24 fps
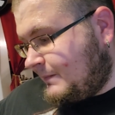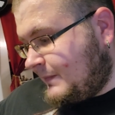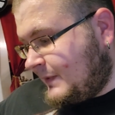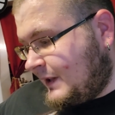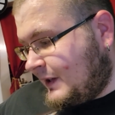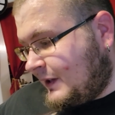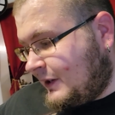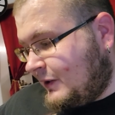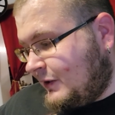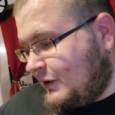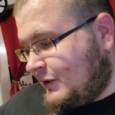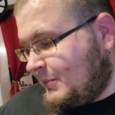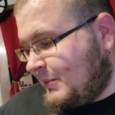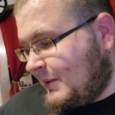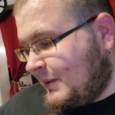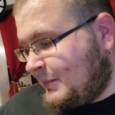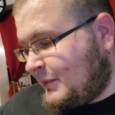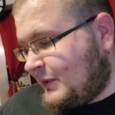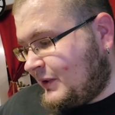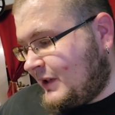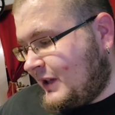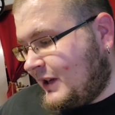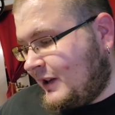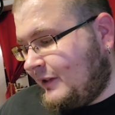The
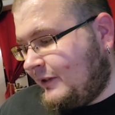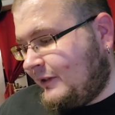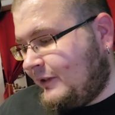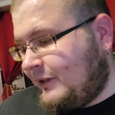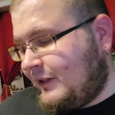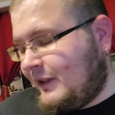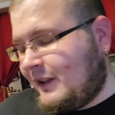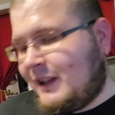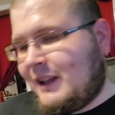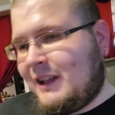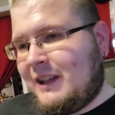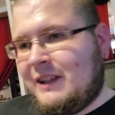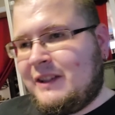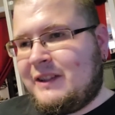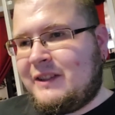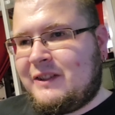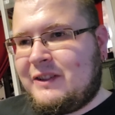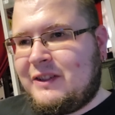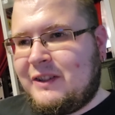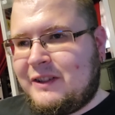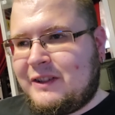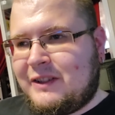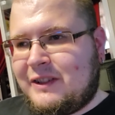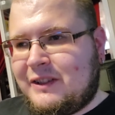Goosebumps stuff, it's
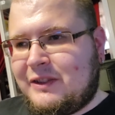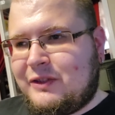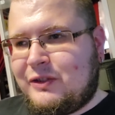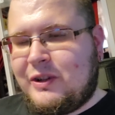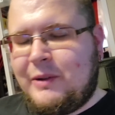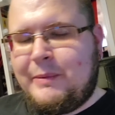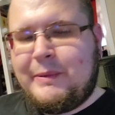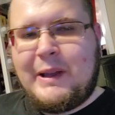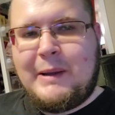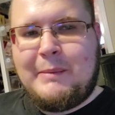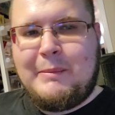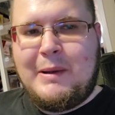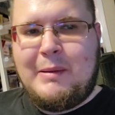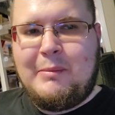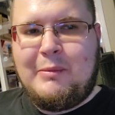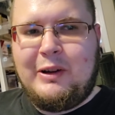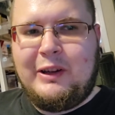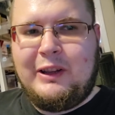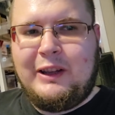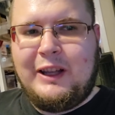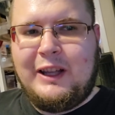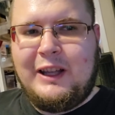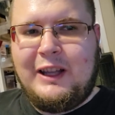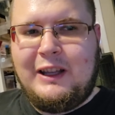just a trip down
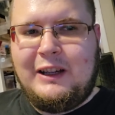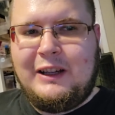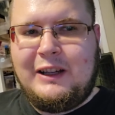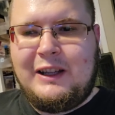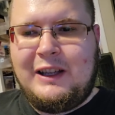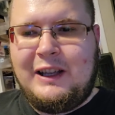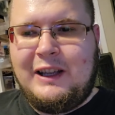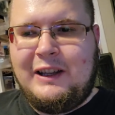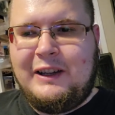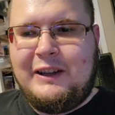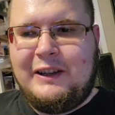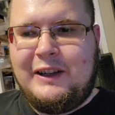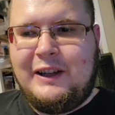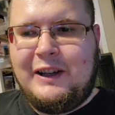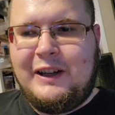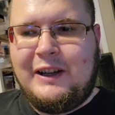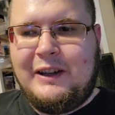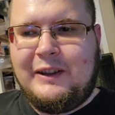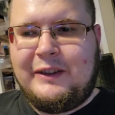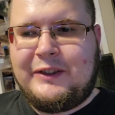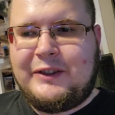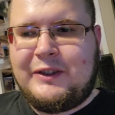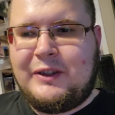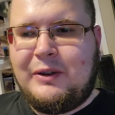memory lane, and
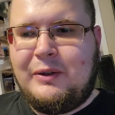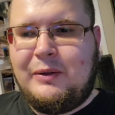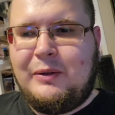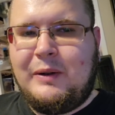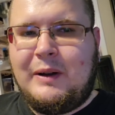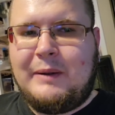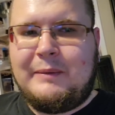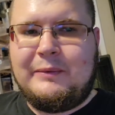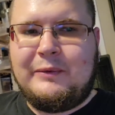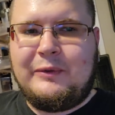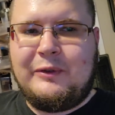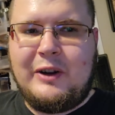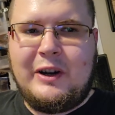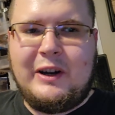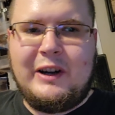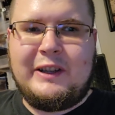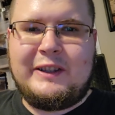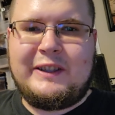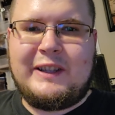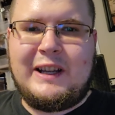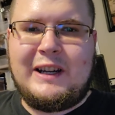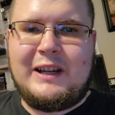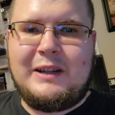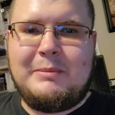so I'm very
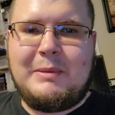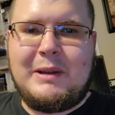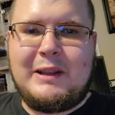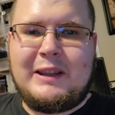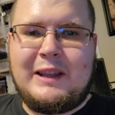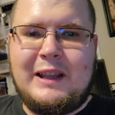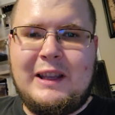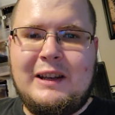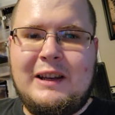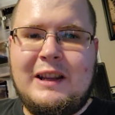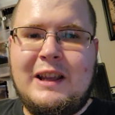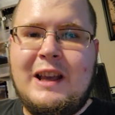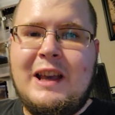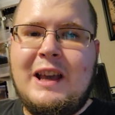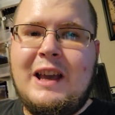excited about that.